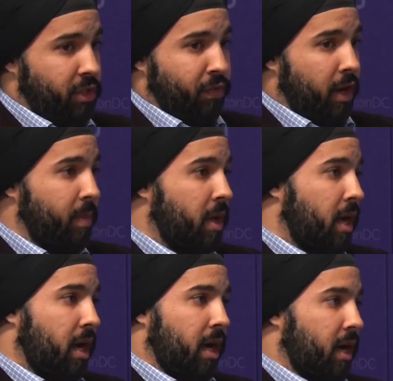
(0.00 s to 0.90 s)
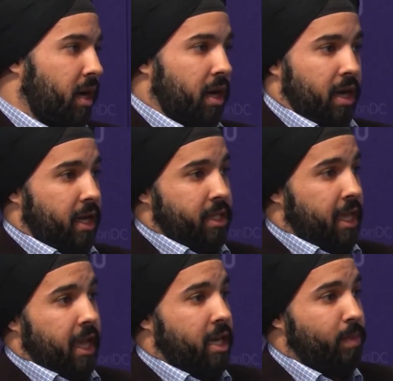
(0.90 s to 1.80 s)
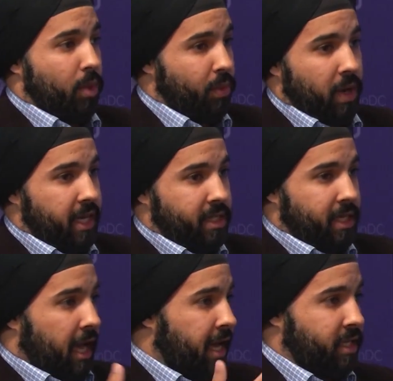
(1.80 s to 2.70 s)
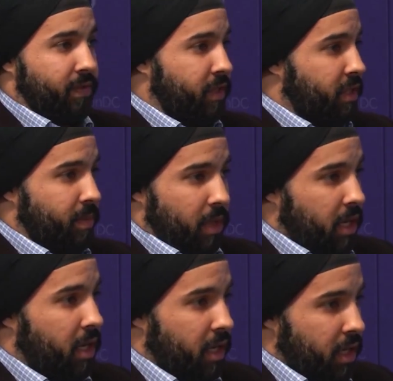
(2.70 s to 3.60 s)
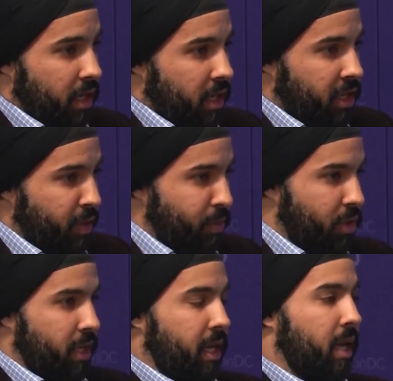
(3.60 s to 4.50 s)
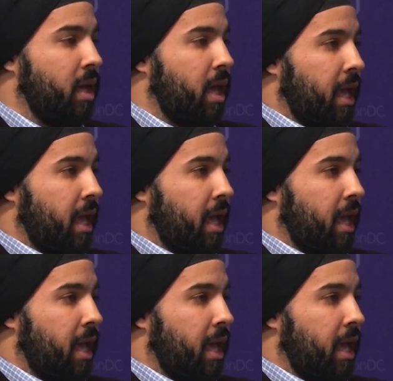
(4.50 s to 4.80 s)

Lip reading: from the animal rights activism community.